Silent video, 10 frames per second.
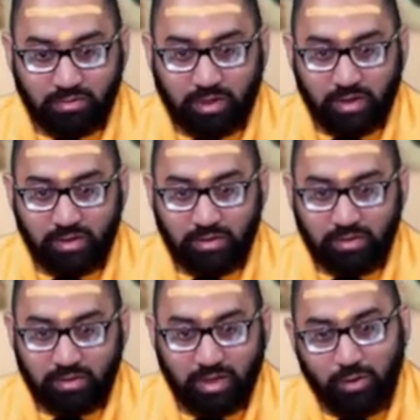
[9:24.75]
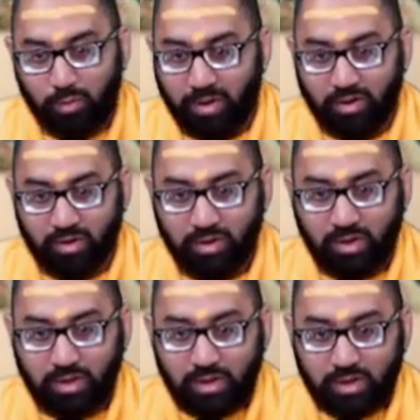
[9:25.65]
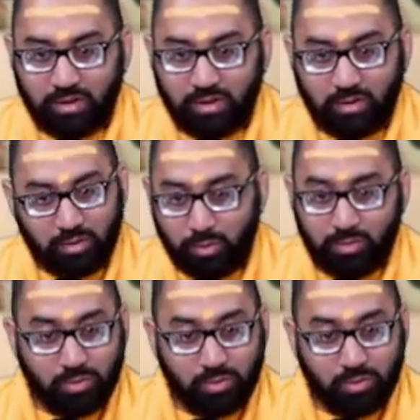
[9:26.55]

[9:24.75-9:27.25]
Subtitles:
Okay? They know better. You